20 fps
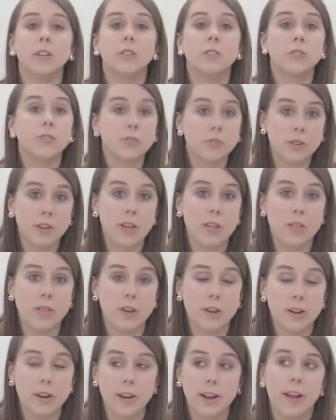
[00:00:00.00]
string
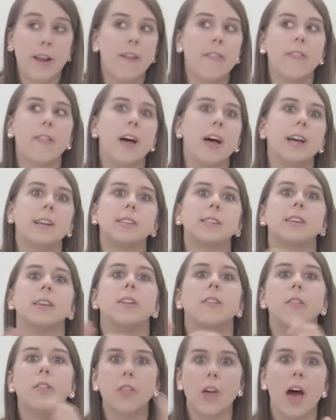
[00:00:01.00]
theory and
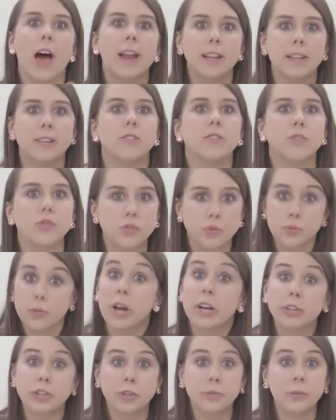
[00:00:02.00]
that is the
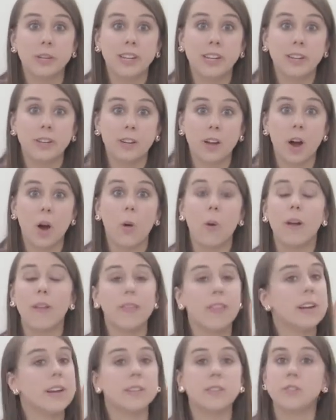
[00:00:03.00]
direction we need to go
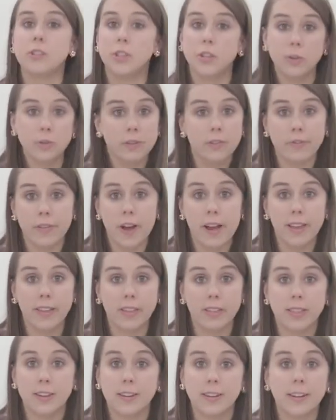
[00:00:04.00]
in. That is the
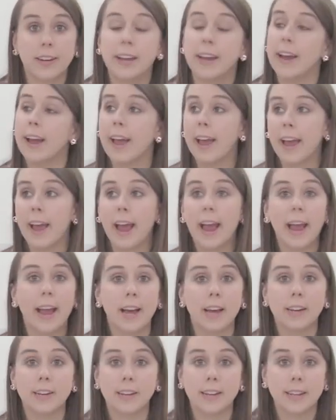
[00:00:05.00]
unifying theory,
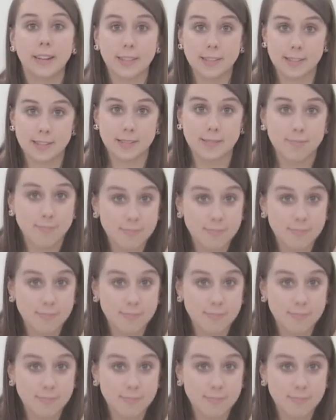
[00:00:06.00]
and it is